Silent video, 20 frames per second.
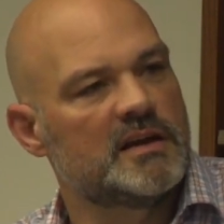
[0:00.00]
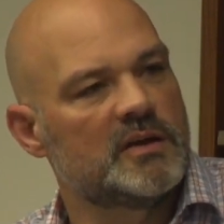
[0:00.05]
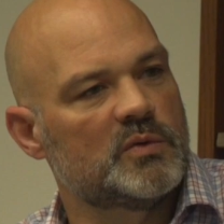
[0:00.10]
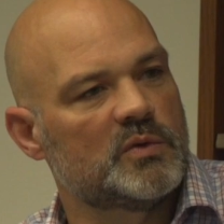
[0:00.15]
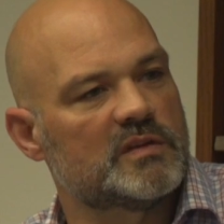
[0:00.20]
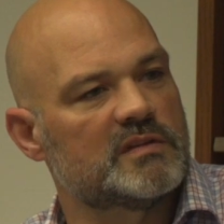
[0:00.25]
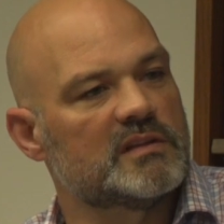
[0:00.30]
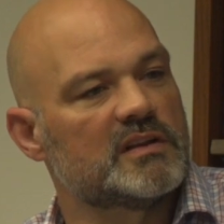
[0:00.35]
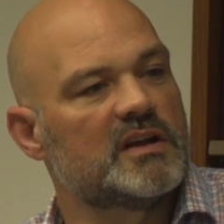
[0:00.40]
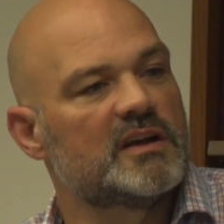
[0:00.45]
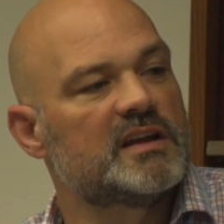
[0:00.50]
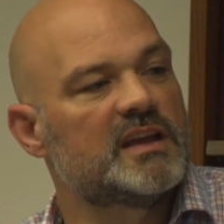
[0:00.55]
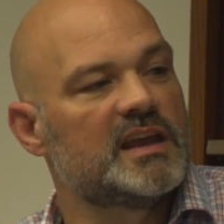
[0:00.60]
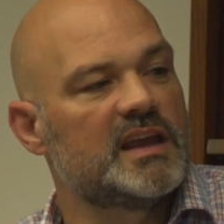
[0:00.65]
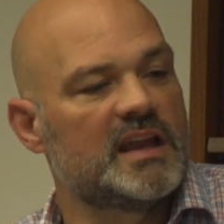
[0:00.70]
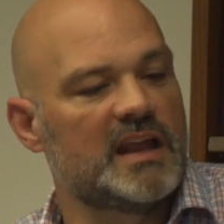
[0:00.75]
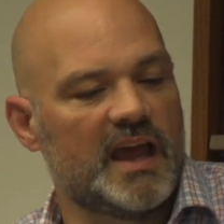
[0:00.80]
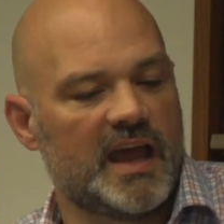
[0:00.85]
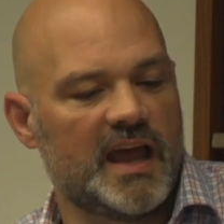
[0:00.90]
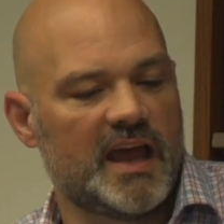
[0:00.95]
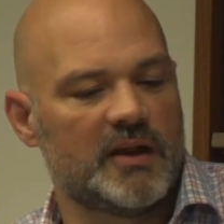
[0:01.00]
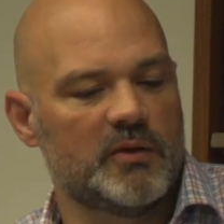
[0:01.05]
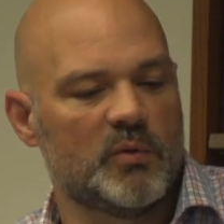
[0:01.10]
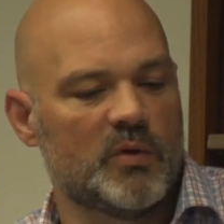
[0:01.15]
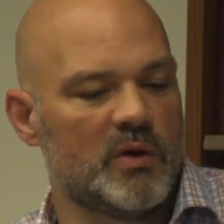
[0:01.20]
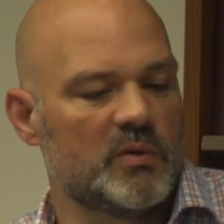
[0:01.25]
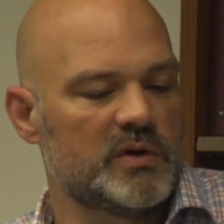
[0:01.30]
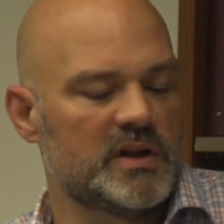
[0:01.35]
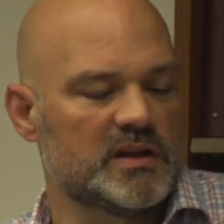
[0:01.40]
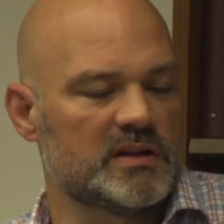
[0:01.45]
was looking at
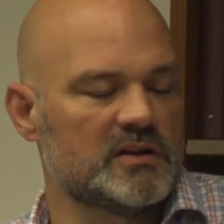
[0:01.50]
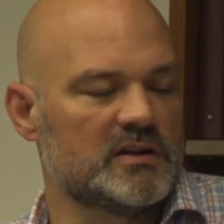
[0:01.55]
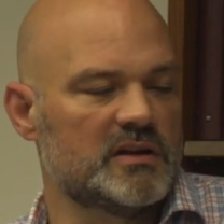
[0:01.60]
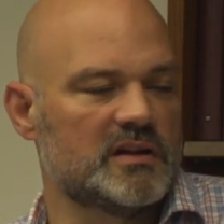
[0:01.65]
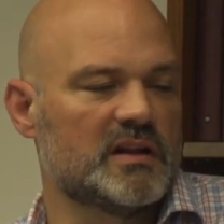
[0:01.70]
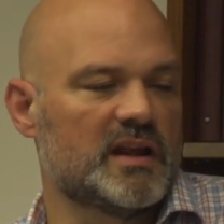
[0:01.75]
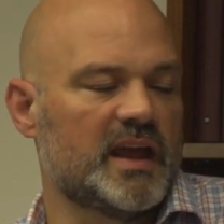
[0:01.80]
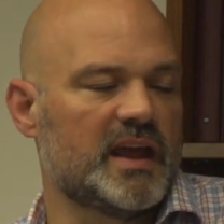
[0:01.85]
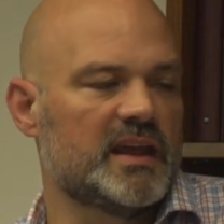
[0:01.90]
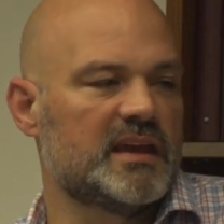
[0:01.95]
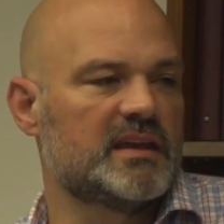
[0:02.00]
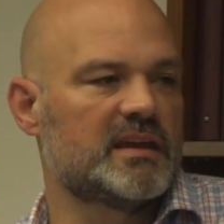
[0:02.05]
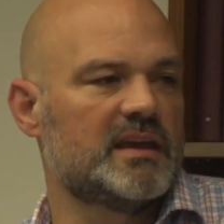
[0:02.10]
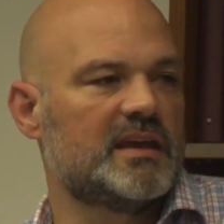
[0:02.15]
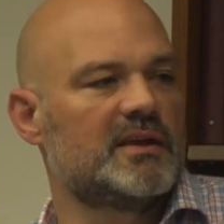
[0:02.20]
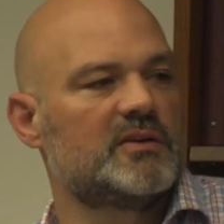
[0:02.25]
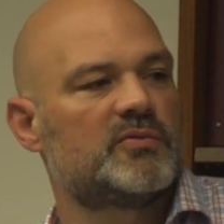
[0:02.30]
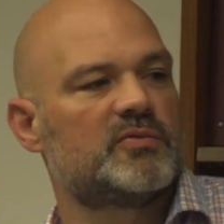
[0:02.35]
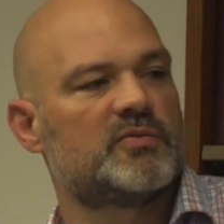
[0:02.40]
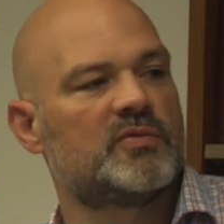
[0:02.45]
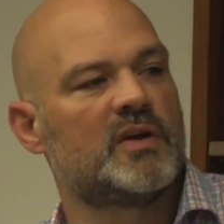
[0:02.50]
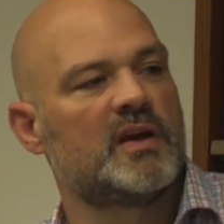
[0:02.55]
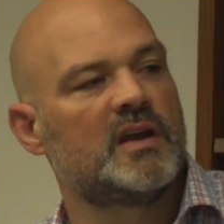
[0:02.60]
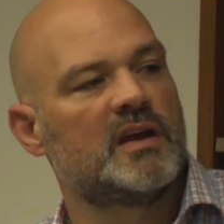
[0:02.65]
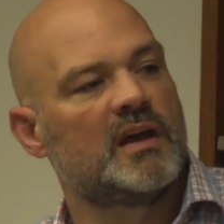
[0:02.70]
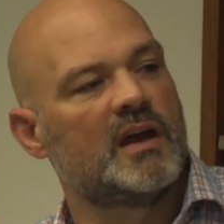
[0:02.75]
what would it look like if